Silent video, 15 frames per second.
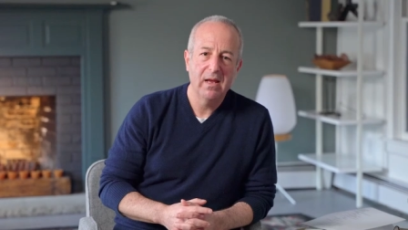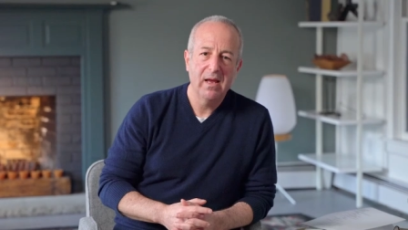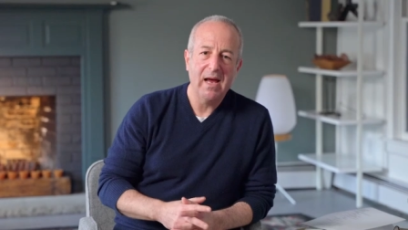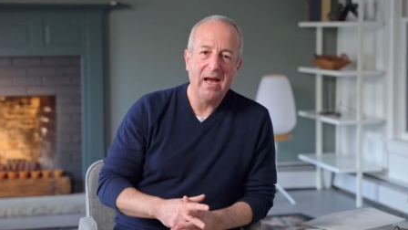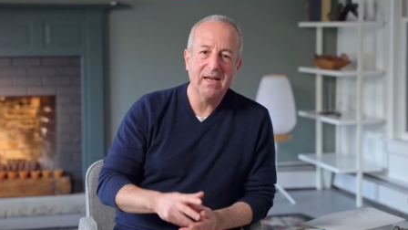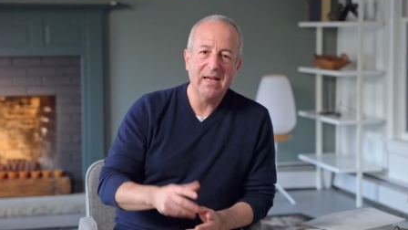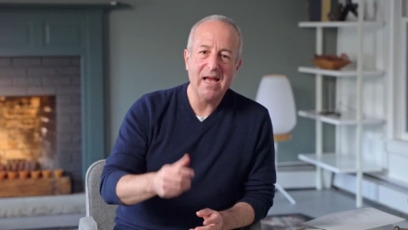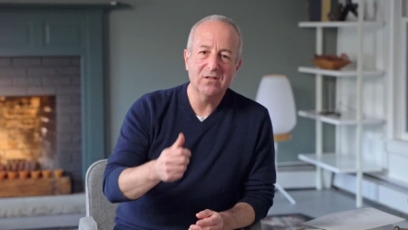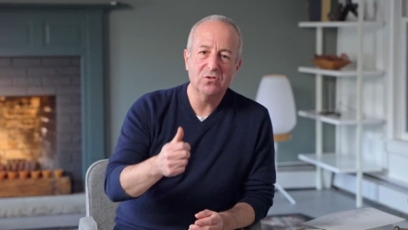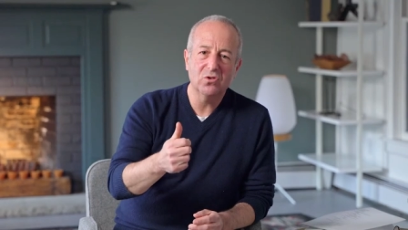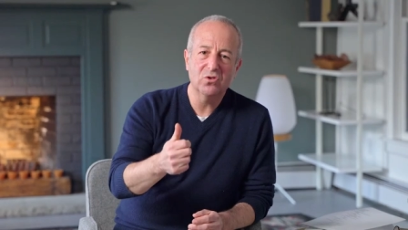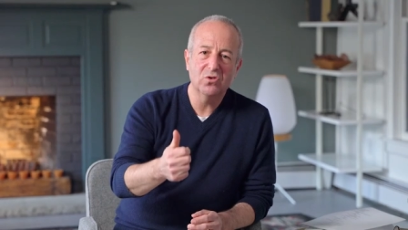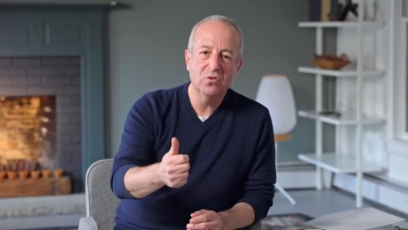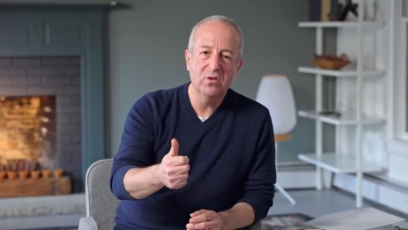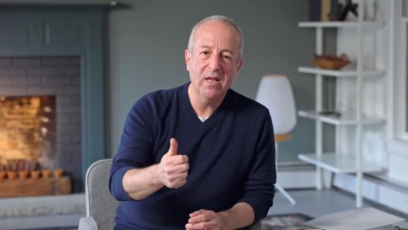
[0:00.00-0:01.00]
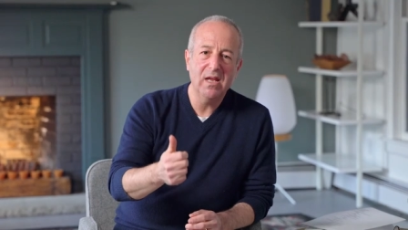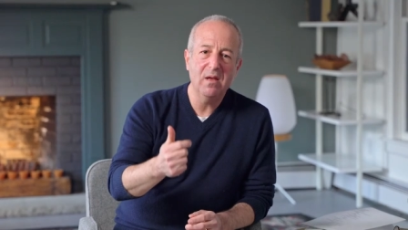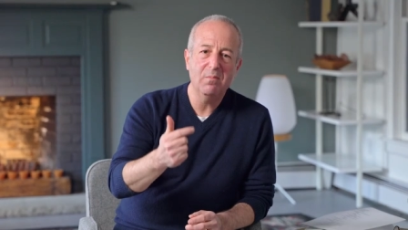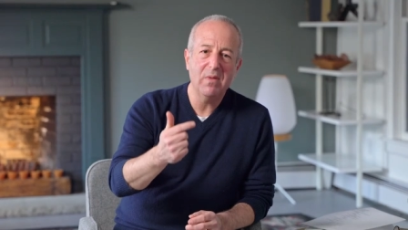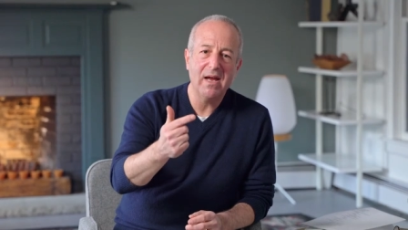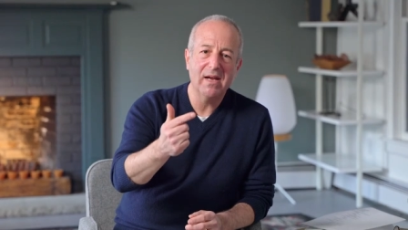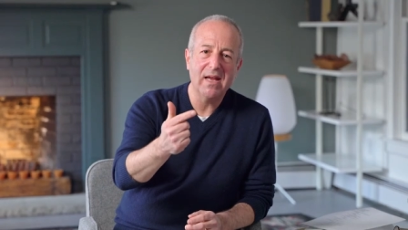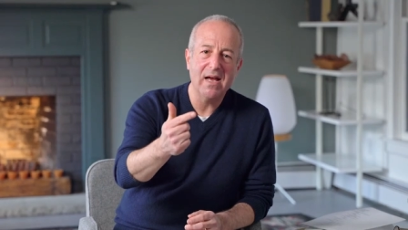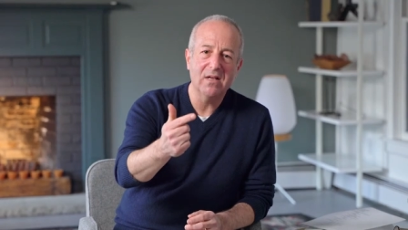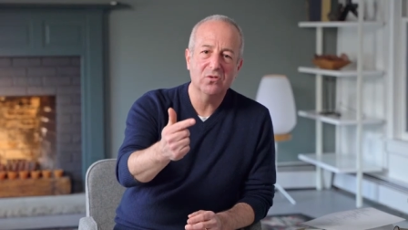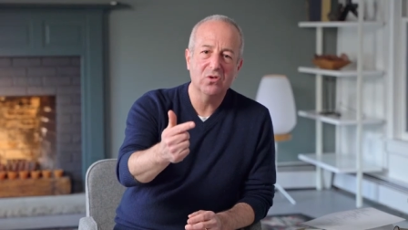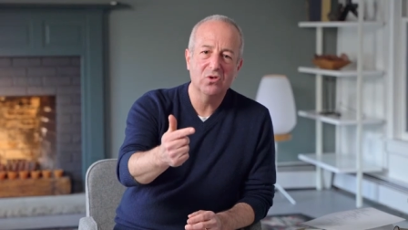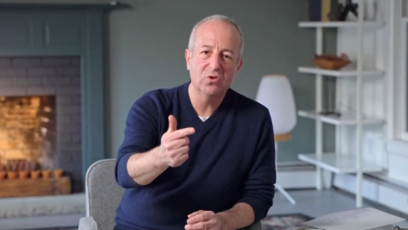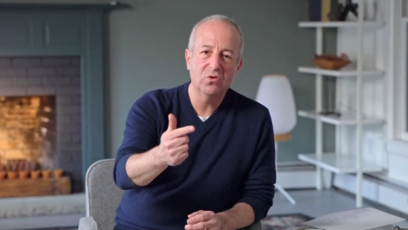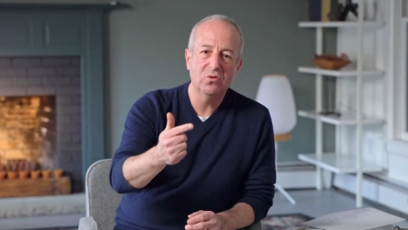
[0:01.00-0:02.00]
I countersued him. I
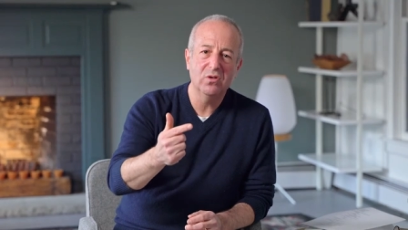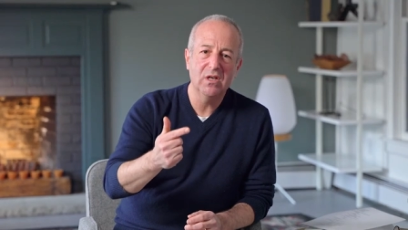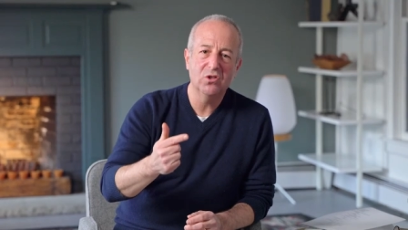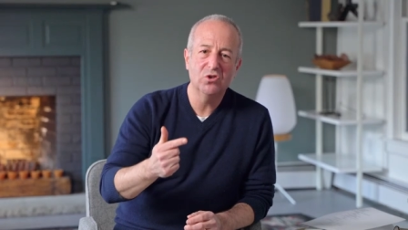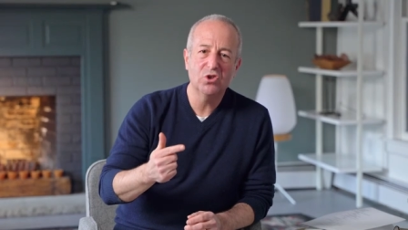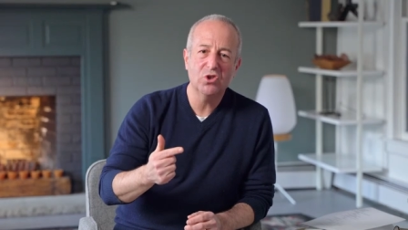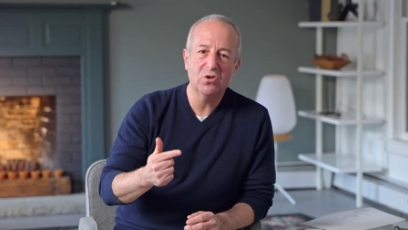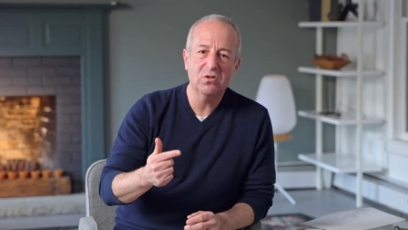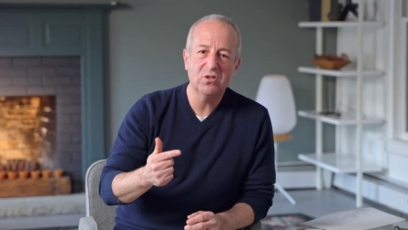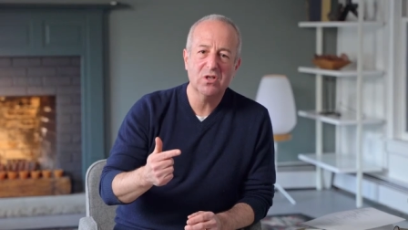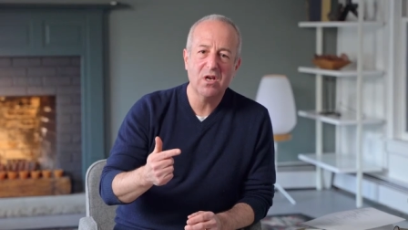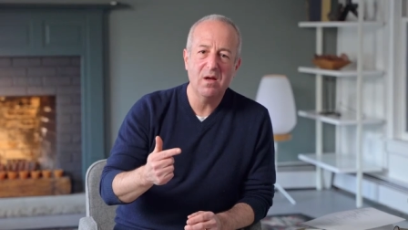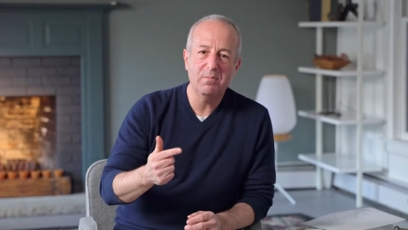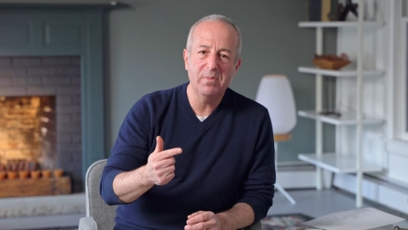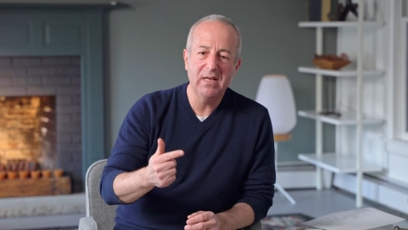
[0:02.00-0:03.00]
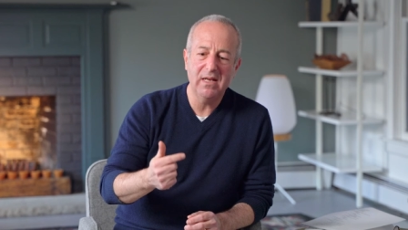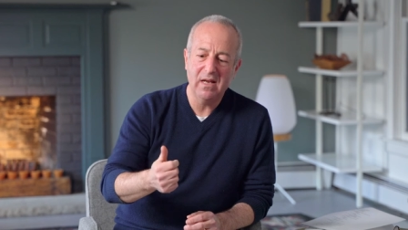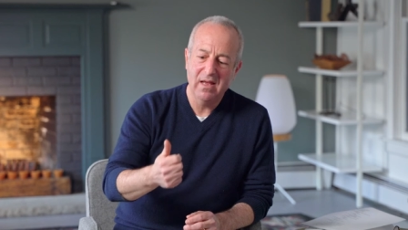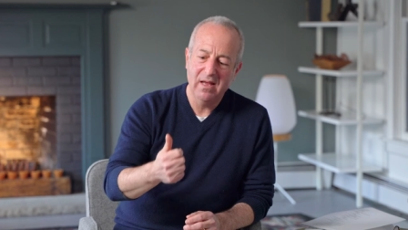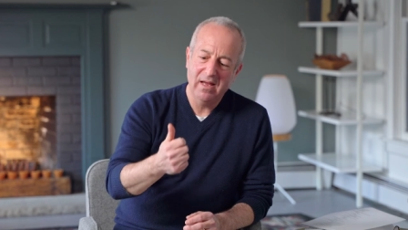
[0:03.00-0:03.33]
countersued the insurance company.